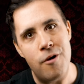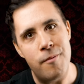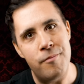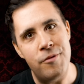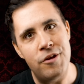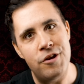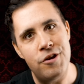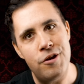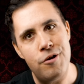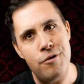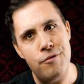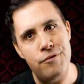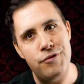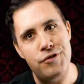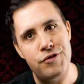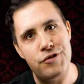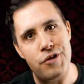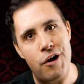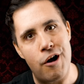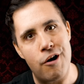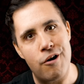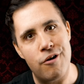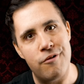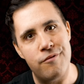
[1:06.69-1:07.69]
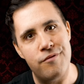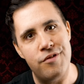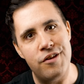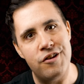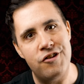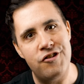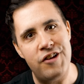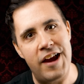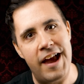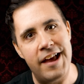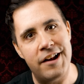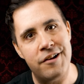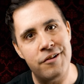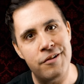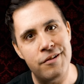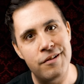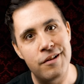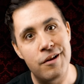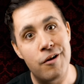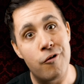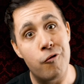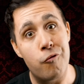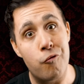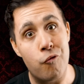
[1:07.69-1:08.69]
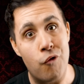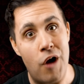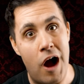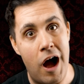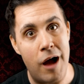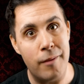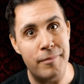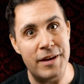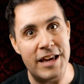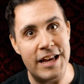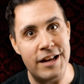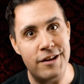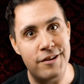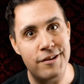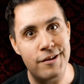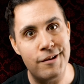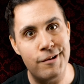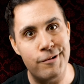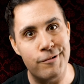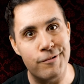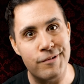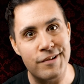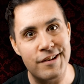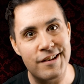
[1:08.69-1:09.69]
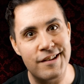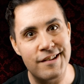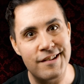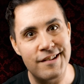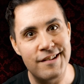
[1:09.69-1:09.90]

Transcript: from the new star of the channel, Robbie Duke.